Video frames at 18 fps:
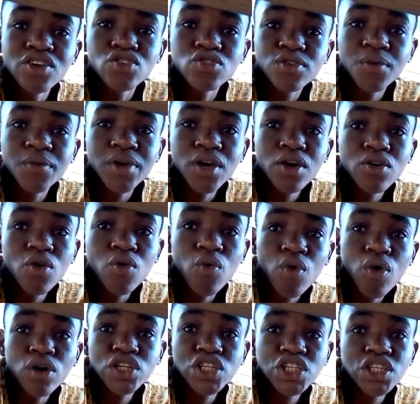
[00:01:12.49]
So we're going to
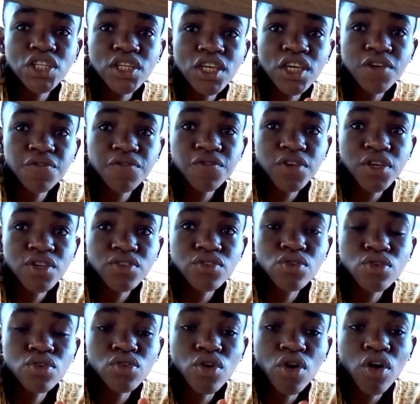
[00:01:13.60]
watch if it's
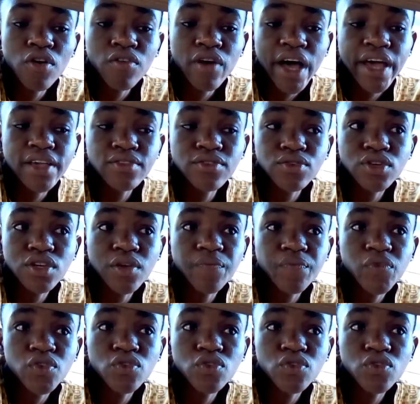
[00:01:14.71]
going to cover it, okay?